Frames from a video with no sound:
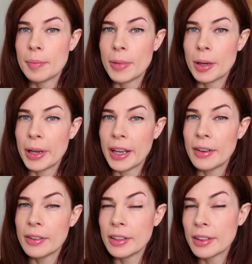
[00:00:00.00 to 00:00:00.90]
Marbella
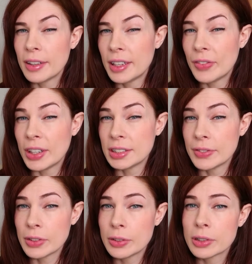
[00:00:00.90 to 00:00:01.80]
on the 31st
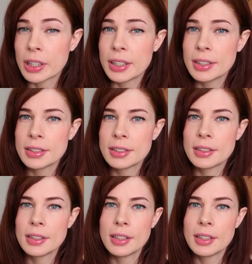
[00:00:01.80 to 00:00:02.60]
of August,